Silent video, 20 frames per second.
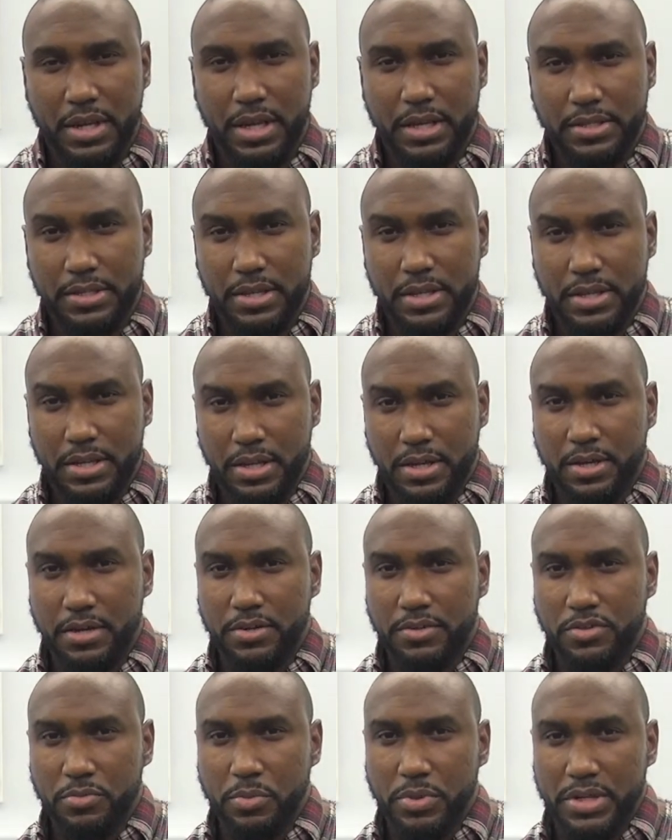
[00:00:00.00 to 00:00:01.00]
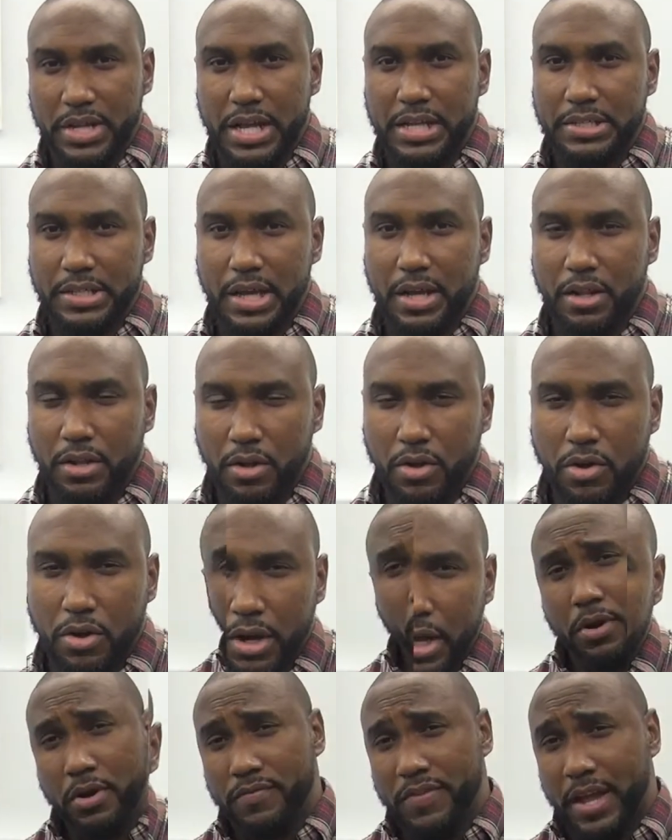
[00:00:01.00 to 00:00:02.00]
18 years, but that's how
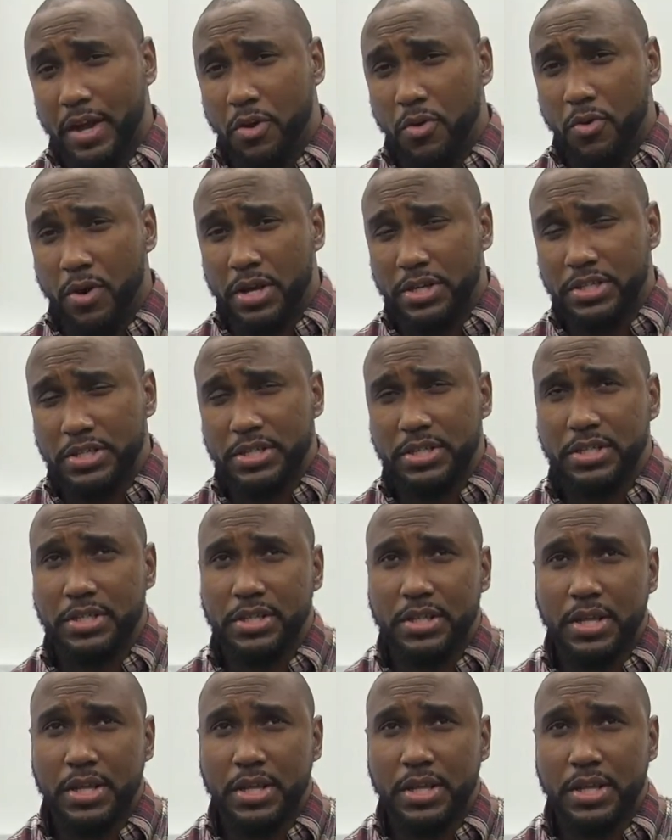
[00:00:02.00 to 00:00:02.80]
long I've been working.